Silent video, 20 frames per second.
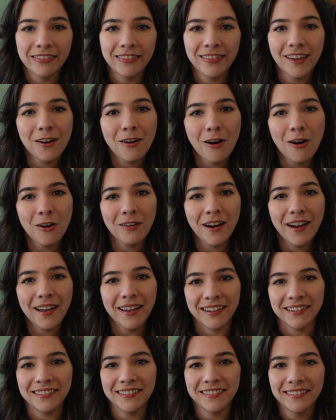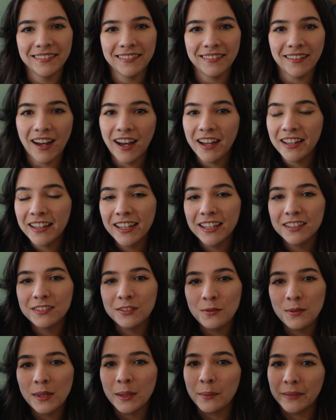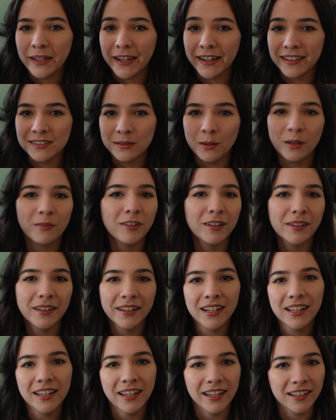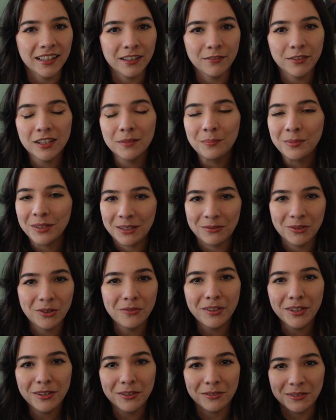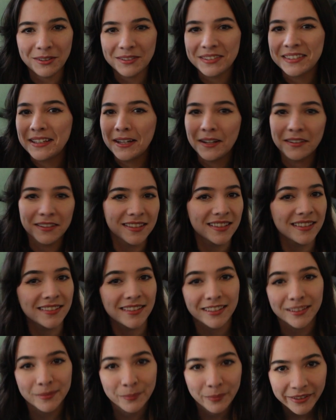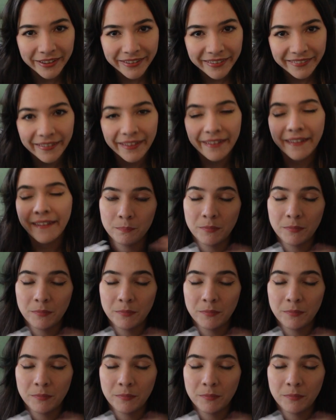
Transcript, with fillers: They're all right. I can't do them yet, so I feel like I can't give a complete review. You see how this is incomplete?